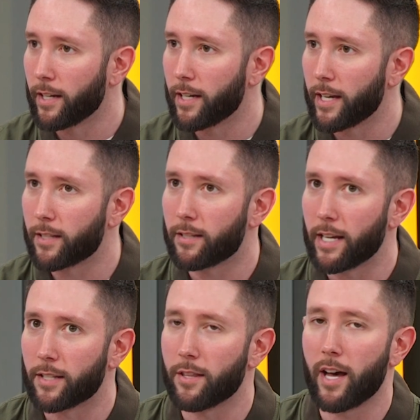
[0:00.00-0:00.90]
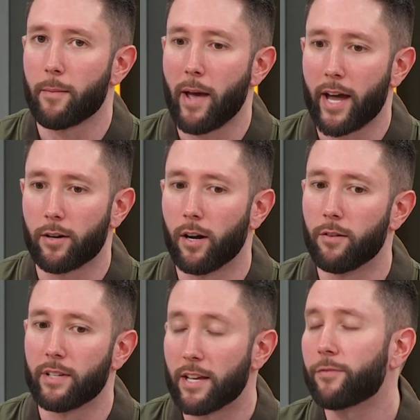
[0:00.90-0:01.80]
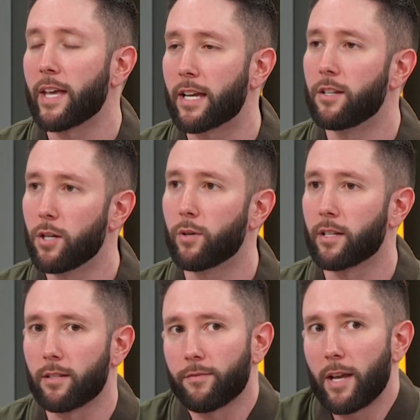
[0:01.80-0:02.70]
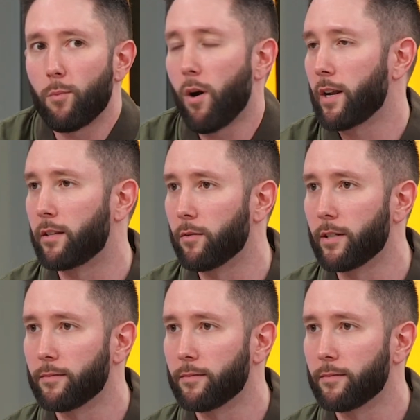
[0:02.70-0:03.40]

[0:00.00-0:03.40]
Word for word: It, it's it's not a matter of if they can do it. It's if they want to do it.